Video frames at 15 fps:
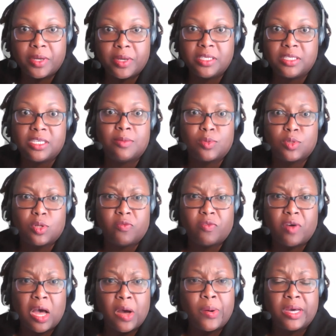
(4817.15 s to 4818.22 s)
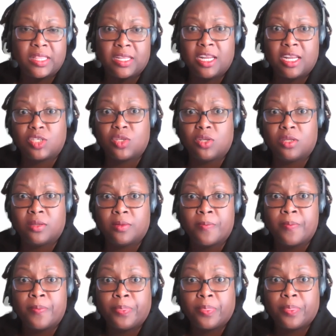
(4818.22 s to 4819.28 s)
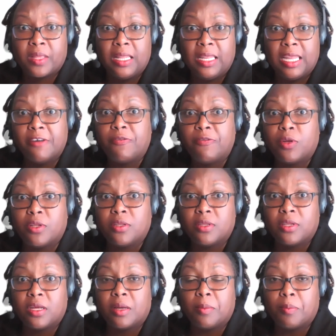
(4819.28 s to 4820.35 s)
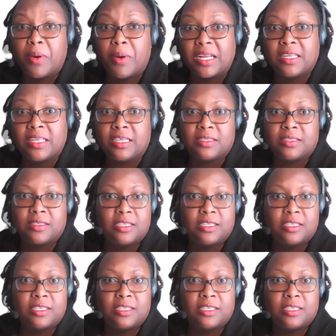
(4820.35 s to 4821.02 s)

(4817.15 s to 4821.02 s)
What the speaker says: in terms of how are the national level partners